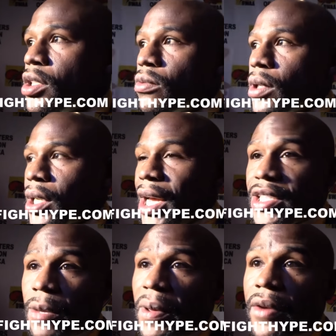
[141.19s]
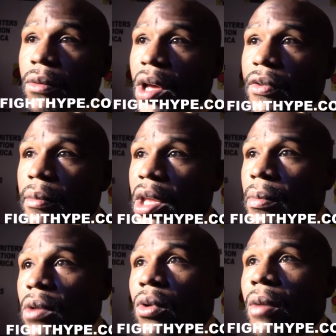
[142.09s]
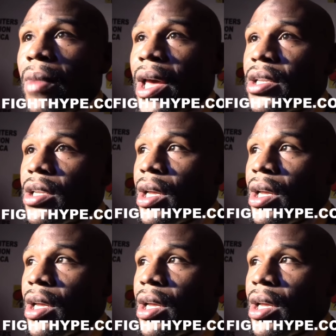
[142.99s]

he's one of the guys that paved the way for me to be where I'm at.